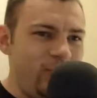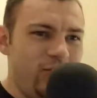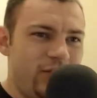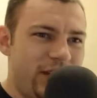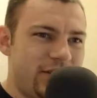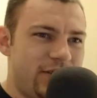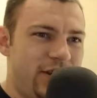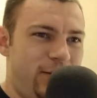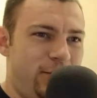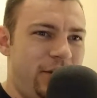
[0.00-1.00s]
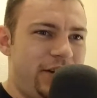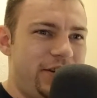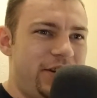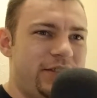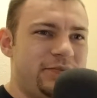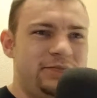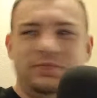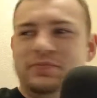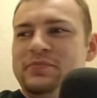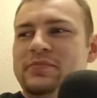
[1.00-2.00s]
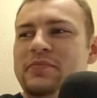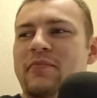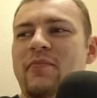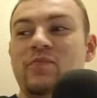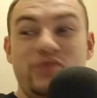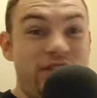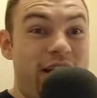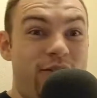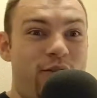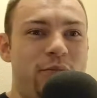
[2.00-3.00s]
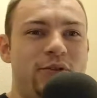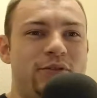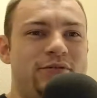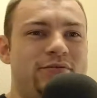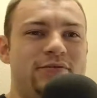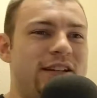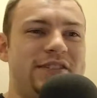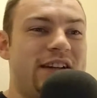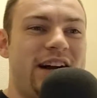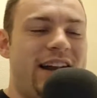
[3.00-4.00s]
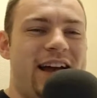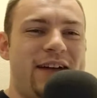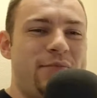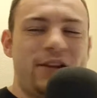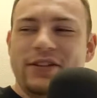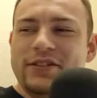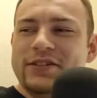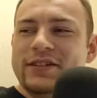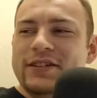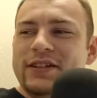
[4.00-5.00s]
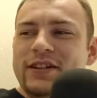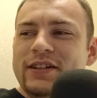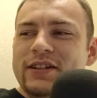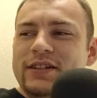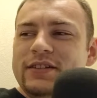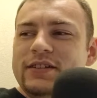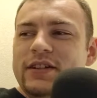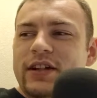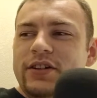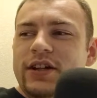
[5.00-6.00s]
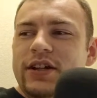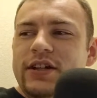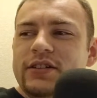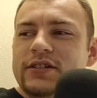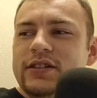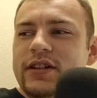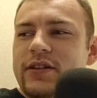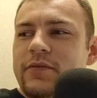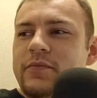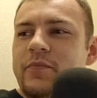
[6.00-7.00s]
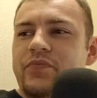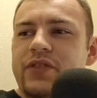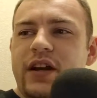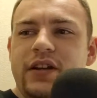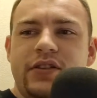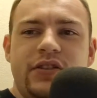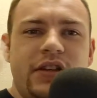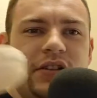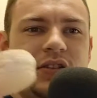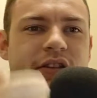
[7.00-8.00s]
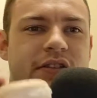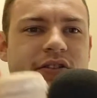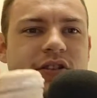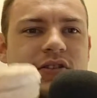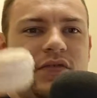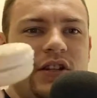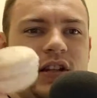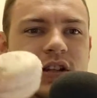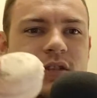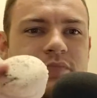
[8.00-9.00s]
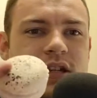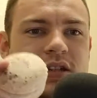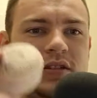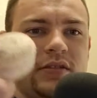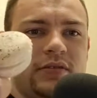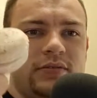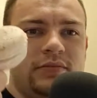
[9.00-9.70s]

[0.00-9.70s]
That's a terrible idea. Terrible. It's not happening. Okay. I think this is vanilla bean.